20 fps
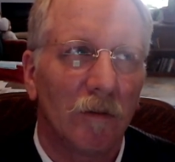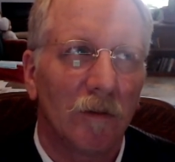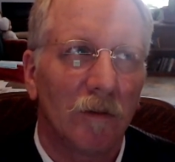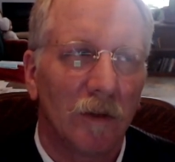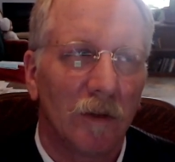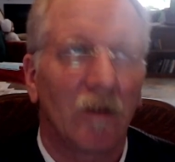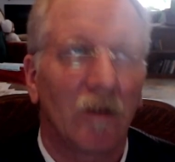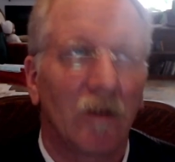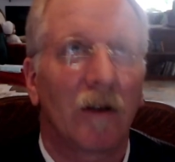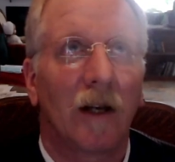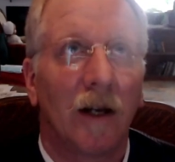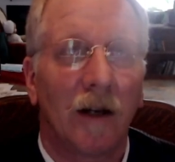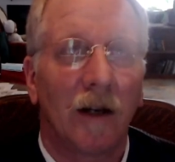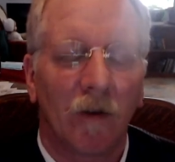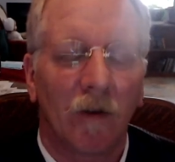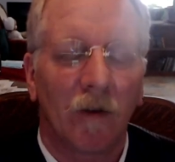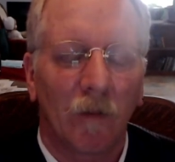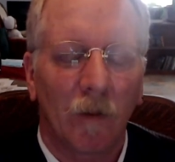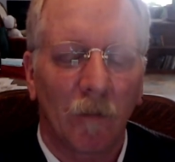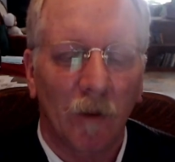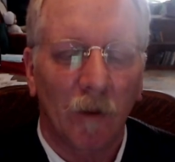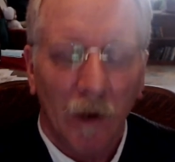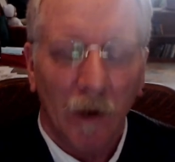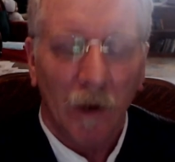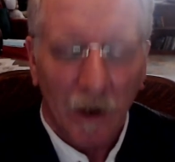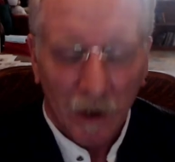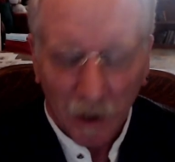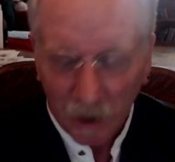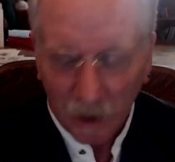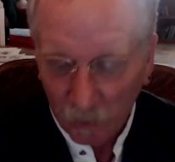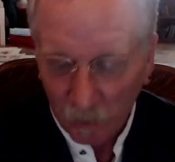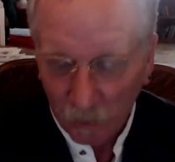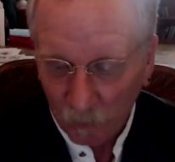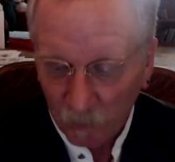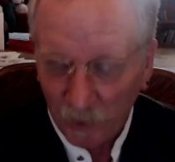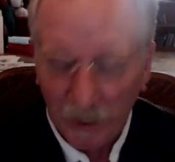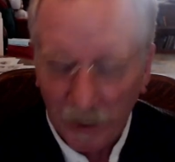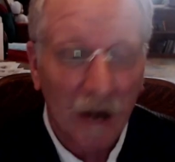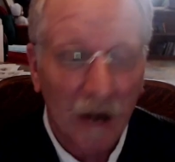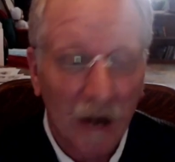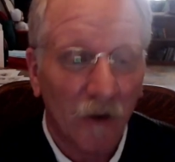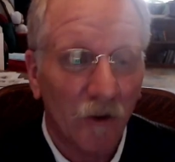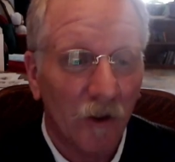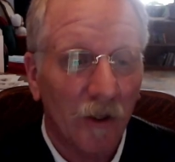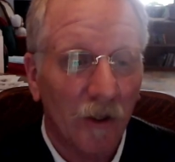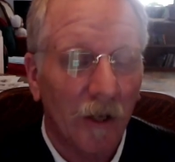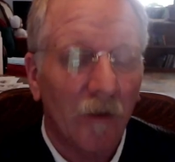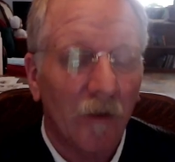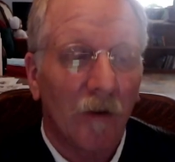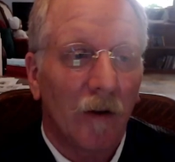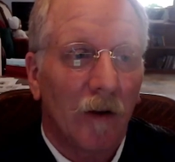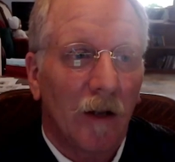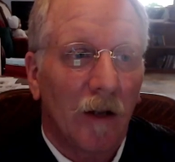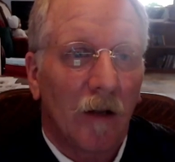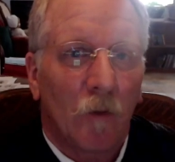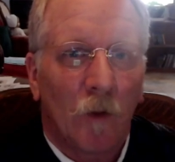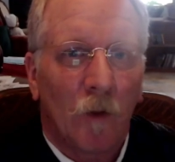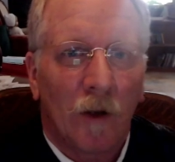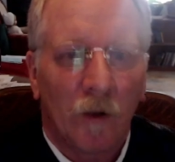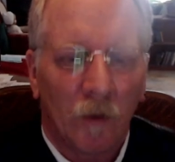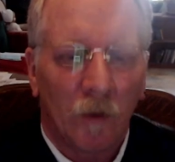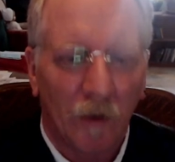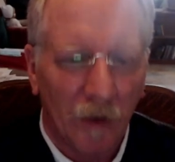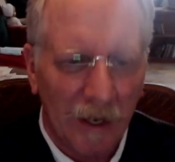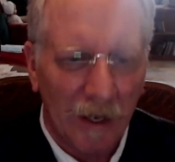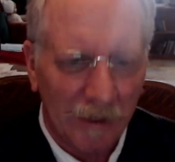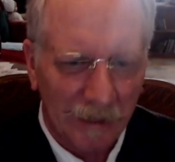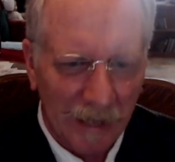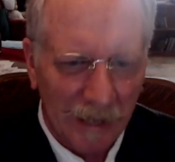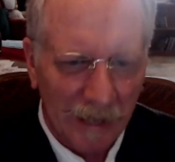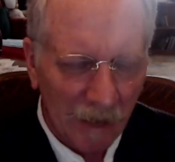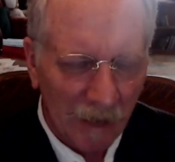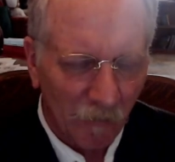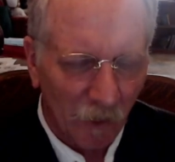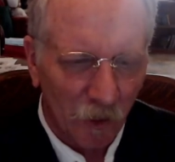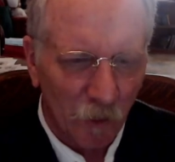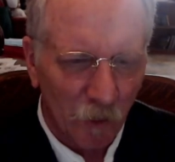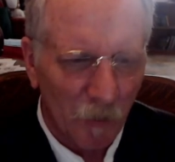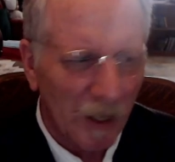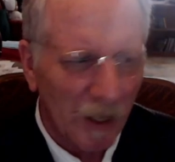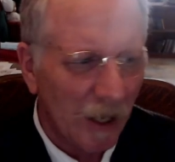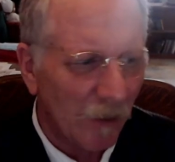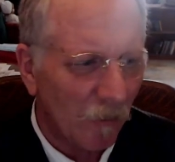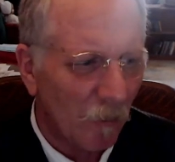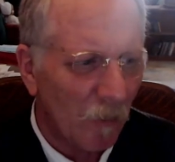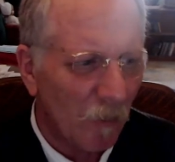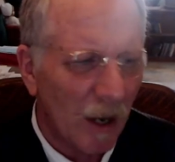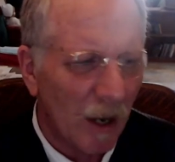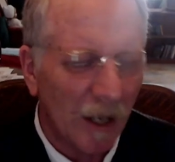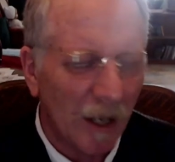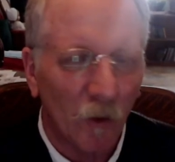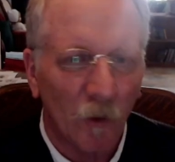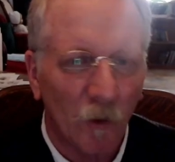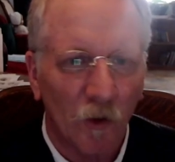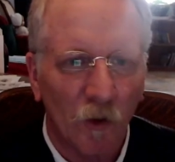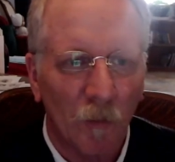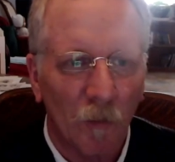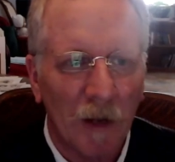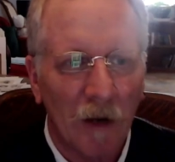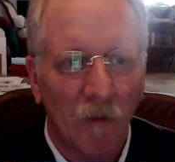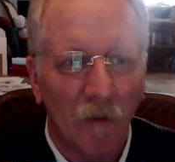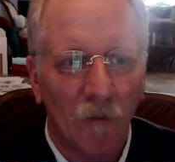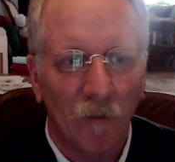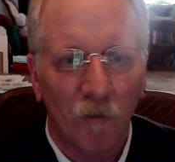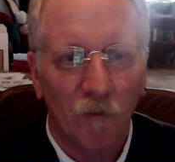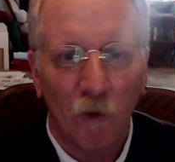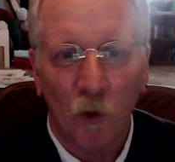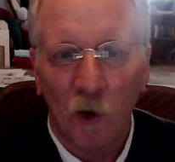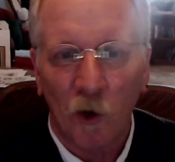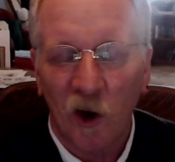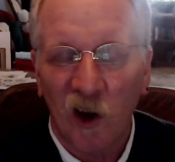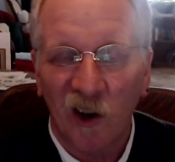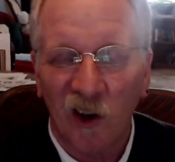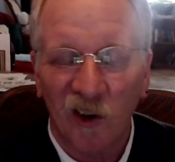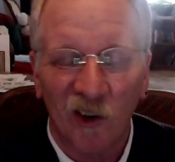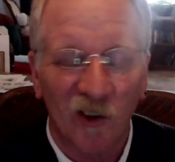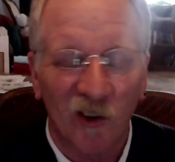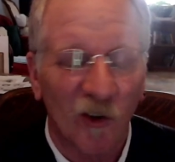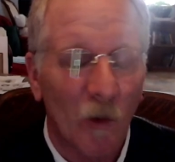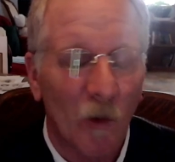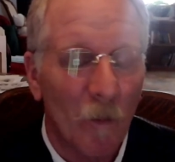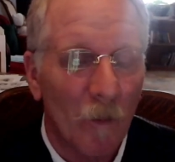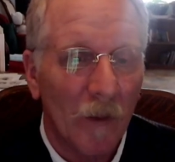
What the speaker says: Oh God, I don't remember. But actually, when the average pay of a minor was about $4,